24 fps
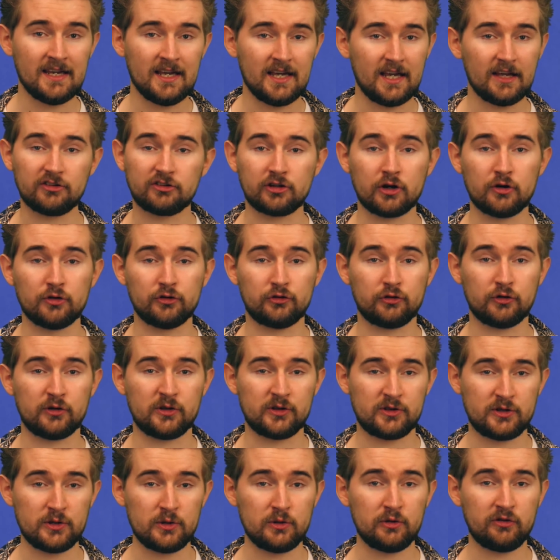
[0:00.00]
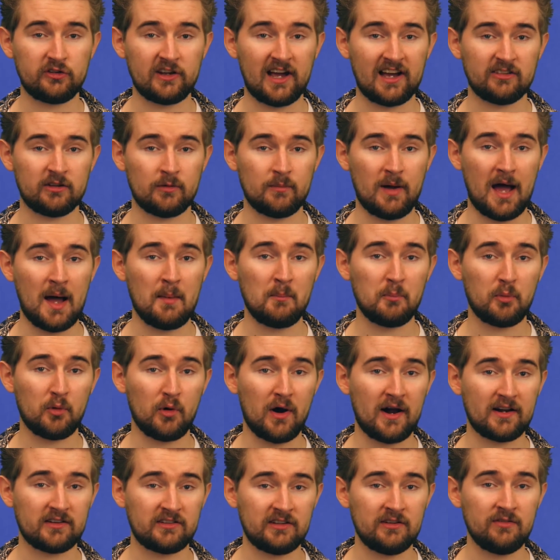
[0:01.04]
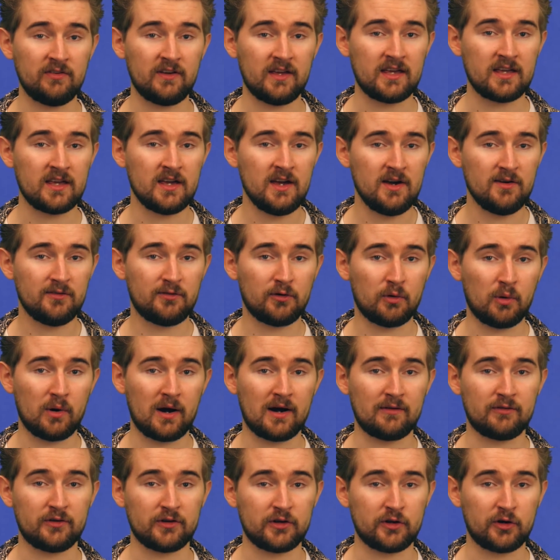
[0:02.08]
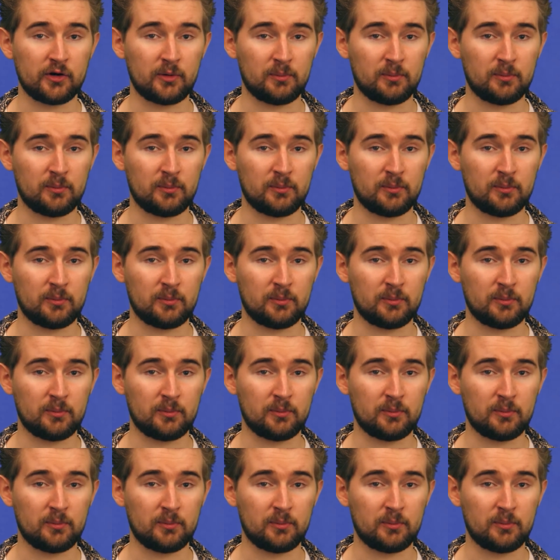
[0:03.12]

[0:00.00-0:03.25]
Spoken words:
It shows your enthusiasm and proactivity for wherever you're